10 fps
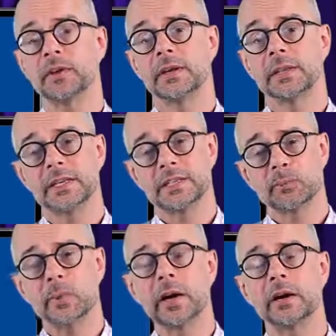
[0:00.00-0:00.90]
is
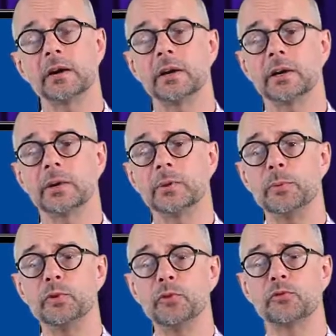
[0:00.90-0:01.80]
where we
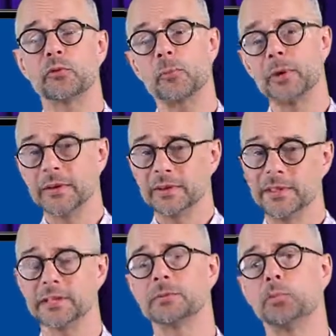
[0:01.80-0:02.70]
move from
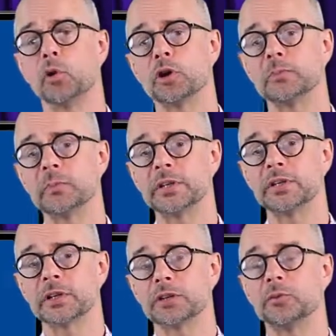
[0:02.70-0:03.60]
disappointment
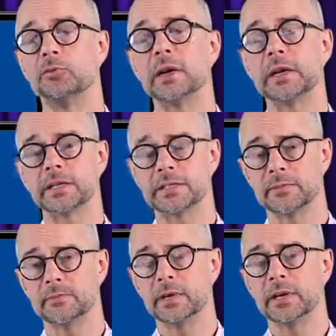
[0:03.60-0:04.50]
to
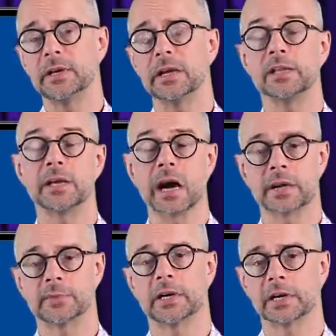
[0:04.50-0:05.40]
realism in the hype
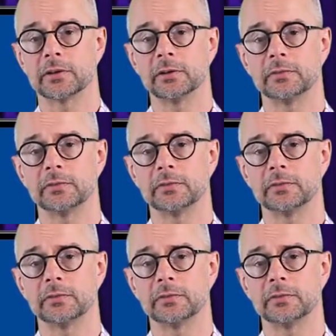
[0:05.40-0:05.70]
cycle.